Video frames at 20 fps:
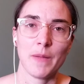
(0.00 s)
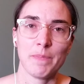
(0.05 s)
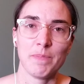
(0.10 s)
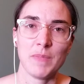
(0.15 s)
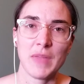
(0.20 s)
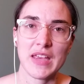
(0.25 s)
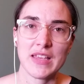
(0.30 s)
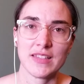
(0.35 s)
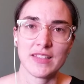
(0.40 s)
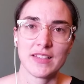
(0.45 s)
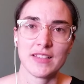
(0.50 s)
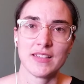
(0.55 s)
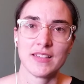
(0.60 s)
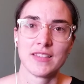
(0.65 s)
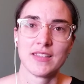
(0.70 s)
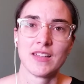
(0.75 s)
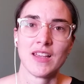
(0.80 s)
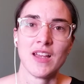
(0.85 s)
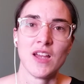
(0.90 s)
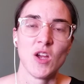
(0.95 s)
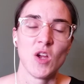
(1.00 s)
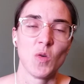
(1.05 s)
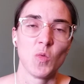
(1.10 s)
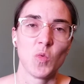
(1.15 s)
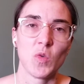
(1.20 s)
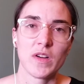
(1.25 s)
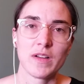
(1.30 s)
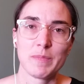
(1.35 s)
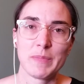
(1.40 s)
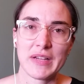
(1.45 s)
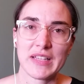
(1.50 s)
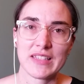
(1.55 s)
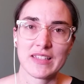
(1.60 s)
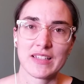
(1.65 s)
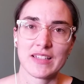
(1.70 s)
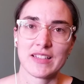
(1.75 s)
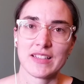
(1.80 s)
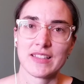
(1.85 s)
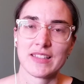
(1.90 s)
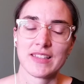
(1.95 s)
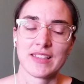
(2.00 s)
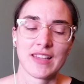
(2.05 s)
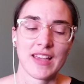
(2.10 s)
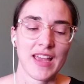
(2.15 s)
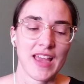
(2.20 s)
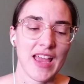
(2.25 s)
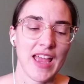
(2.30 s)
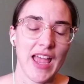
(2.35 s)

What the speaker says: mazes, word puzzles,